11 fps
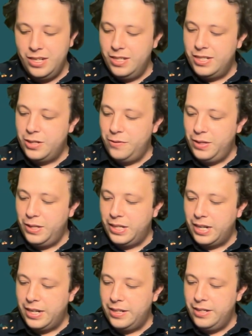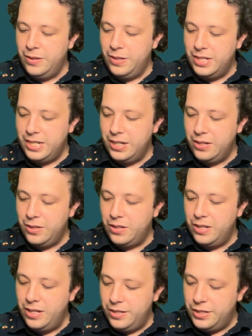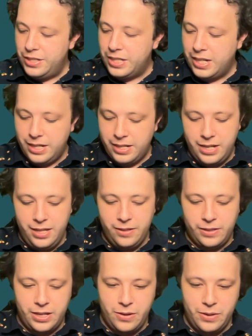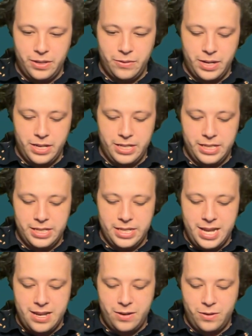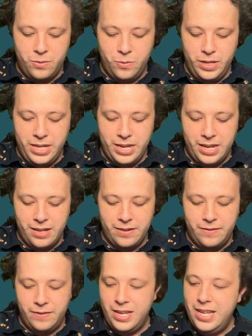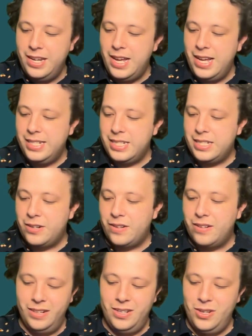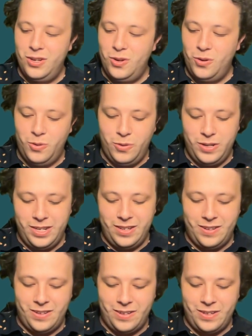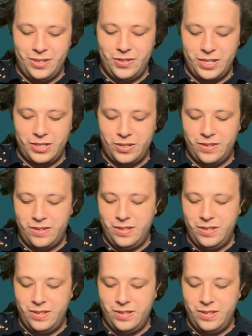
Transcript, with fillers: So if you can kind of notice here, just to kind of color code it, right, is now we have an ester on our structure.